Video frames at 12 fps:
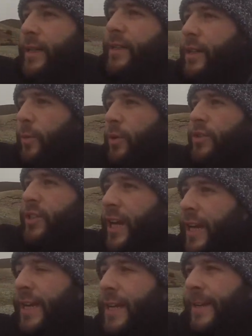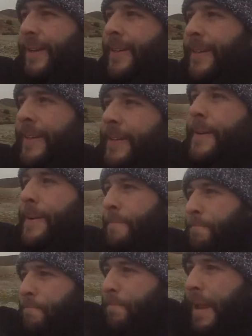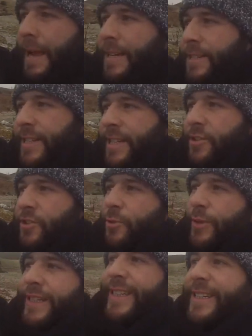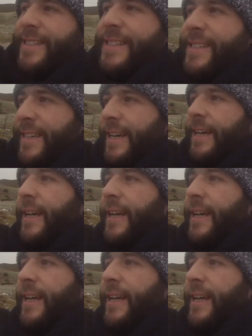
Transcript: into the woods. I can see the snow in the distance.